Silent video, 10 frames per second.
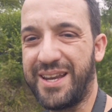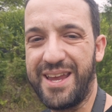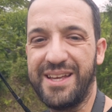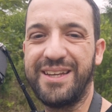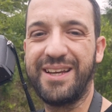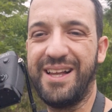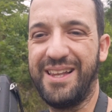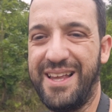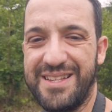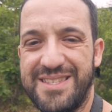creating
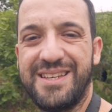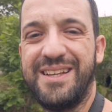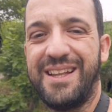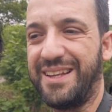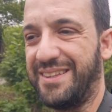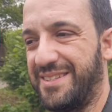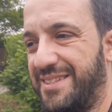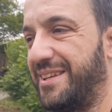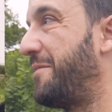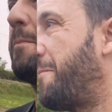a lens like
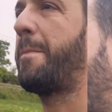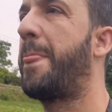this.